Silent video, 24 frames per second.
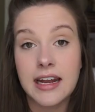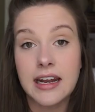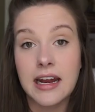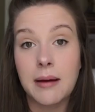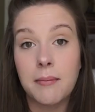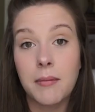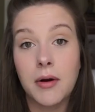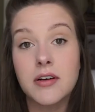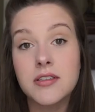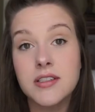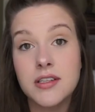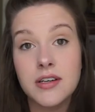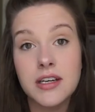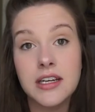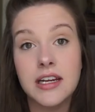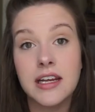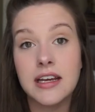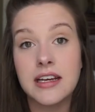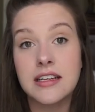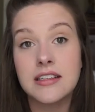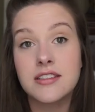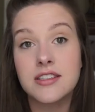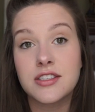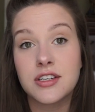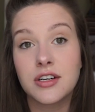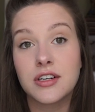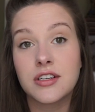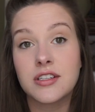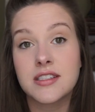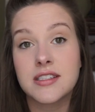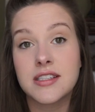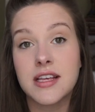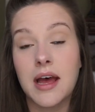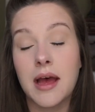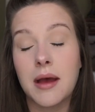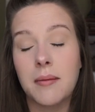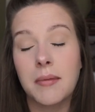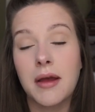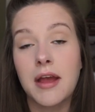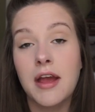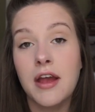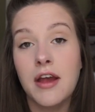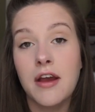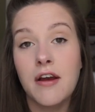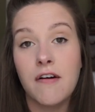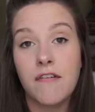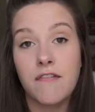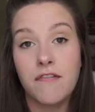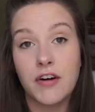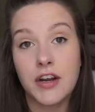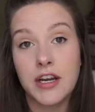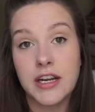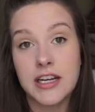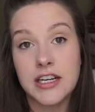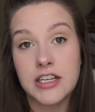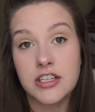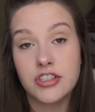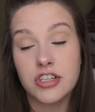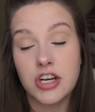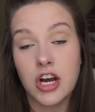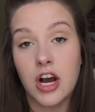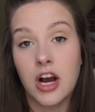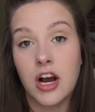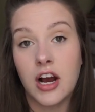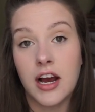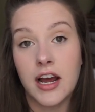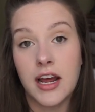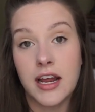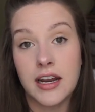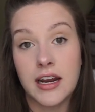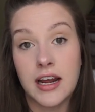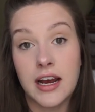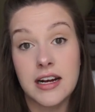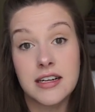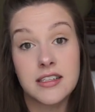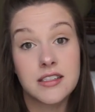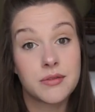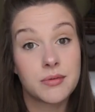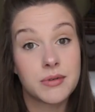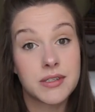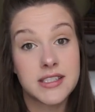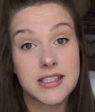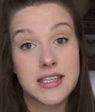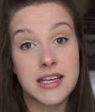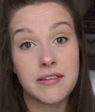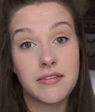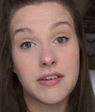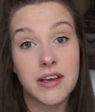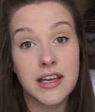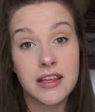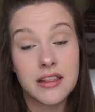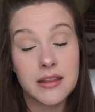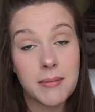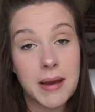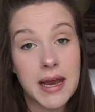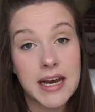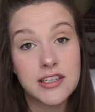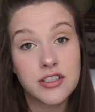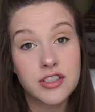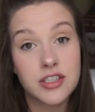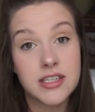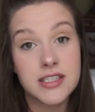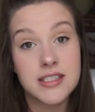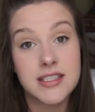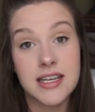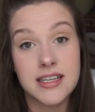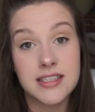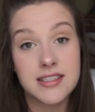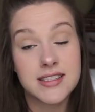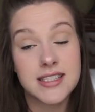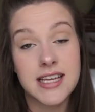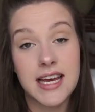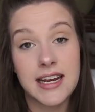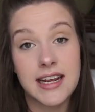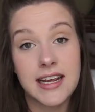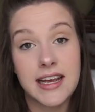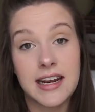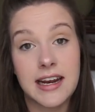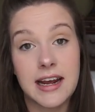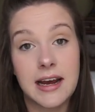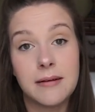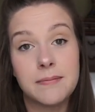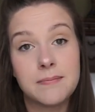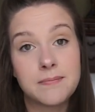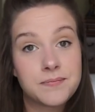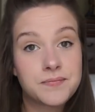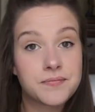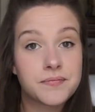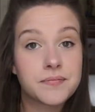And I'm also going to insert some footage on us receiving the mattress and setting it up